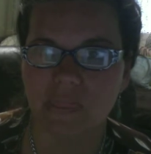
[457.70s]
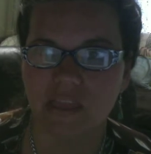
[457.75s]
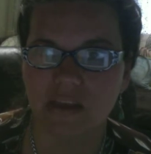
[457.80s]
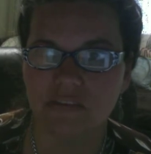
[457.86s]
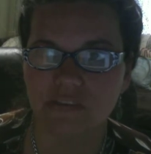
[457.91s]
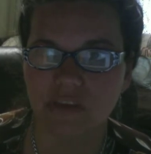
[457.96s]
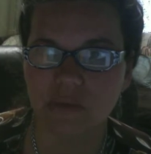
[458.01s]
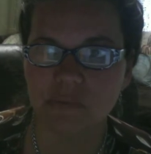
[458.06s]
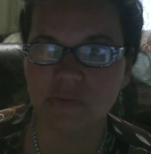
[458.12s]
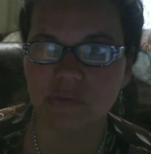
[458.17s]

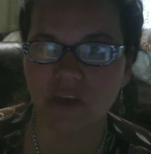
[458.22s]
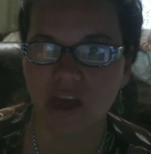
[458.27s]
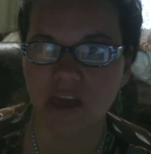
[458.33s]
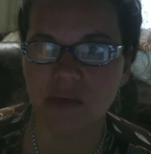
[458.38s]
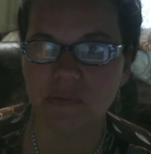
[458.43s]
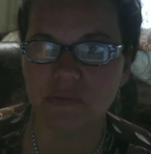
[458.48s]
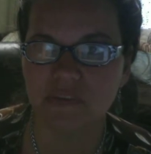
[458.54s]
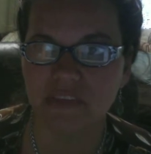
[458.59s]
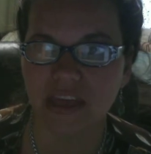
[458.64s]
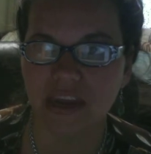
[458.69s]

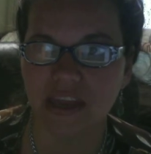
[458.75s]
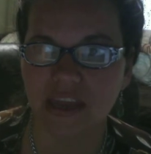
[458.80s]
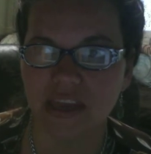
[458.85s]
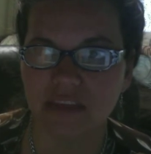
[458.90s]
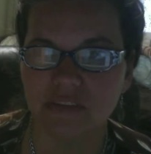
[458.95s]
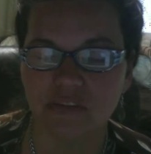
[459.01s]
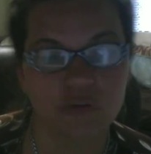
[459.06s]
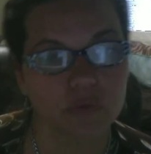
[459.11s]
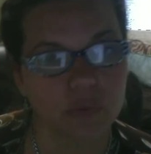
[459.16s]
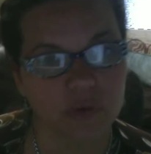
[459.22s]
sometimes that
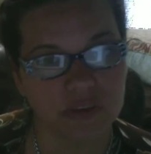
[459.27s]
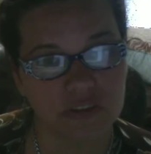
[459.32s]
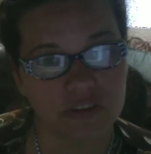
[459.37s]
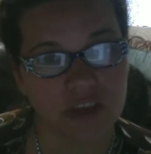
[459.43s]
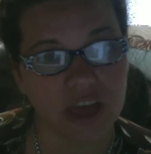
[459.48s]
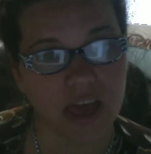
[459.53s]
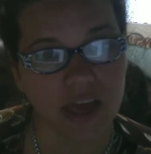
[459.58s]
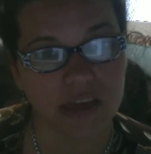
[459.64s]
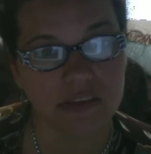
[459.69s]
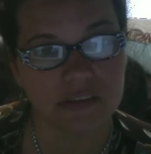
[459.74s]
answer was
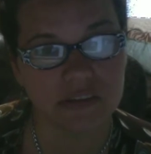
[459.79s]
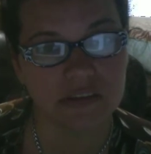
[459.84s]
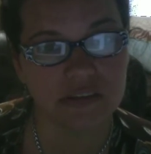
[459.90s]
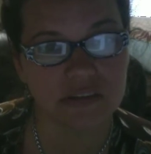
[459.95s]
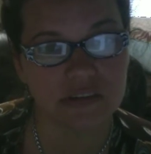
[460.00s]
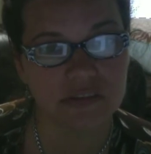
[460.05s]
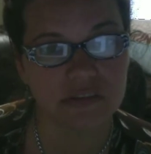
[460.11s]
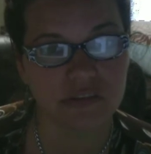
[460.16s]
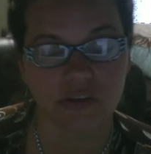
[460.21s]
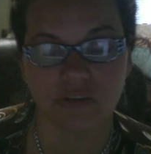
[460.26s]
yes, it
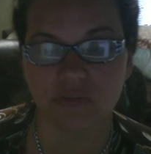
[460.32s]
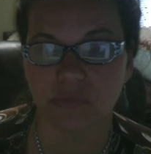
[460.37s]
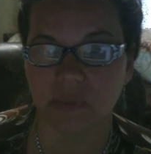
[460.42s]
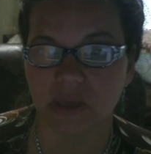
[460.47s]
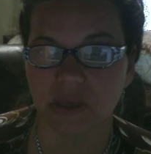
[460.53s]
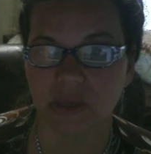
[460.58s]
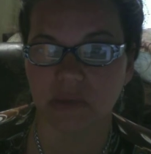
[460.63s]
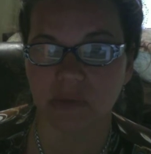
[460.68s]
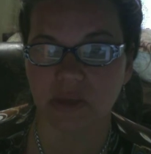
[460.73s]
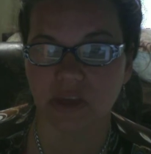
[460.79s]
did serve
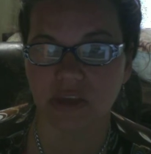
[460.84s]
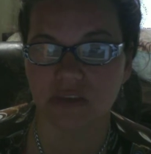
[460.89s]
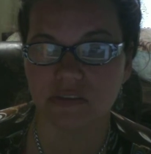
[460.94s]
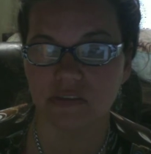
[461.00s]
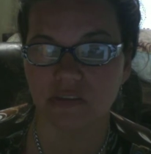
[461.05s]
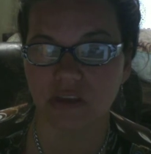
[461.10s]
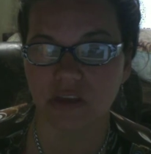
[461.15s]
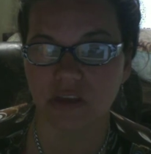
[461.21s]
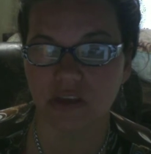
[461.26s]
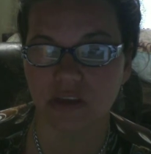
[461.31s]
me. Because
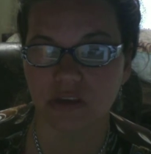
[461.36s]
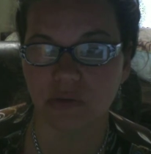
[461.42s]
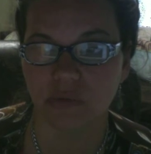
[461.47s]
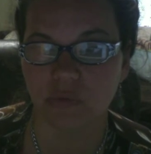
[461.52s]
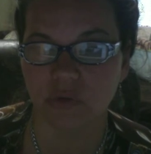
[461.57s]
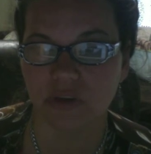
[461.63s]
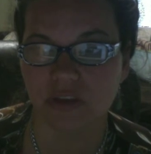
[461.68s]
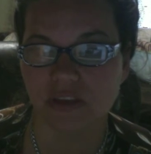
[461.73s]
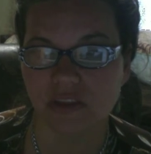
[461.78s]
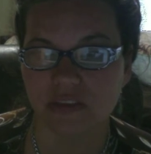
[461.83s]

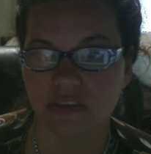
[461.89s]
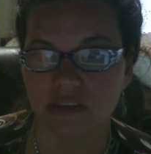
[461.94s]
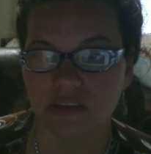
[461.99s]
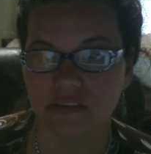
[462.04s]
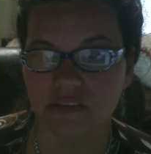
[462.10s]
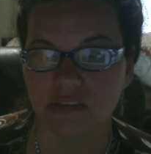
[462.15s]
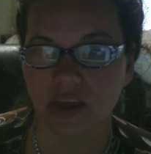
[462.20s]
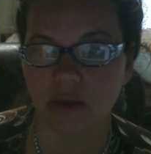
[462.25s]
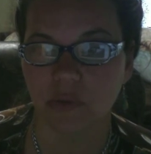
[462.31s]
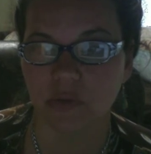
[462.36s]
one of the
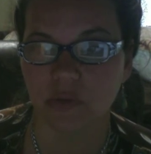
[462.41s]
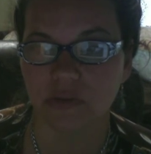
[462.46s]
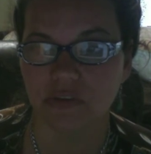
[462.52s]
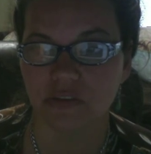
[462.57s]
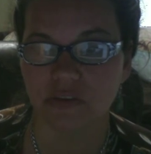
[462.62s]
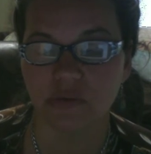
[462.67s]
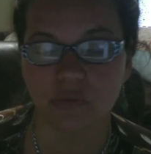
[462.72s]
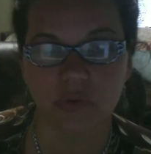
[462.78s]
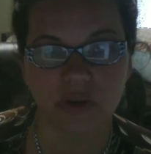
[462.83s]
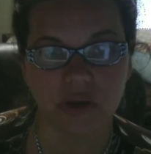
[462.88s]
things that I would
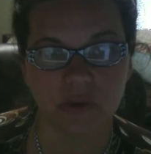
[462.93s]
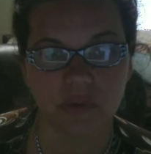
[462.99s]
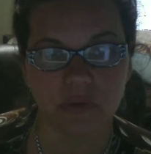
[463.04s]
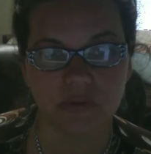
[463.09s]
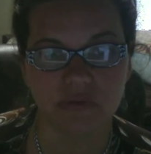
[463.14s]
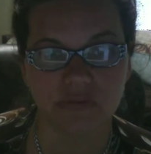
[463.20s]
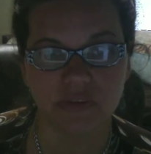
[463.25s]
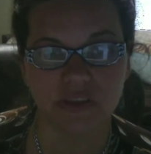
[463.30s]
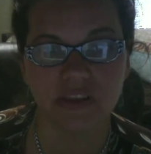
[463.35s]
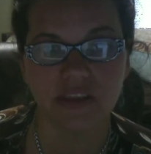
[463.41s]
do when I would
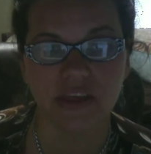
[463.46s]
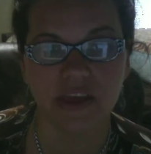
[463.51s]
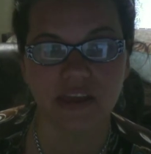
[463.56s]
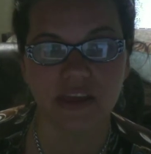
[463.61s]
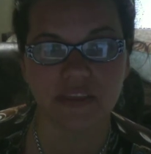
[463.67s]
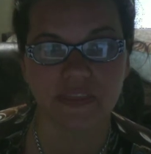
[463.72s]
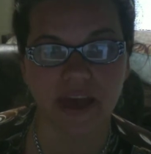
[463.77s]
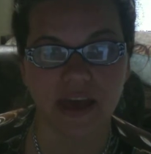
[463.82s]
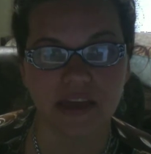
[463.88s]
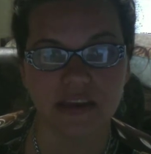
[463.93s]
feel
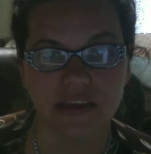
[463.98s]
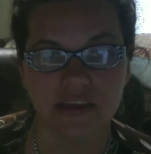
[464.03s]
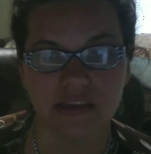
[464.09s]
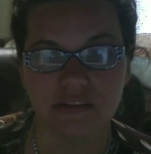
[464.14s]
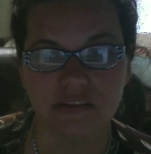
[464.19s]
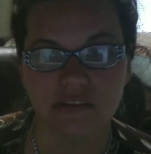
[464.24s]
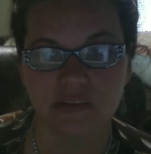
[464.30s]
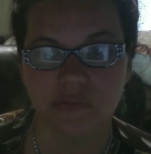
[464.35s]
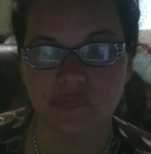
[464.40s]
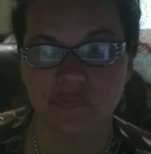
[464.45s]
like that
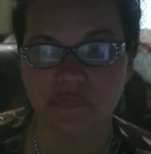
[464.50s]
is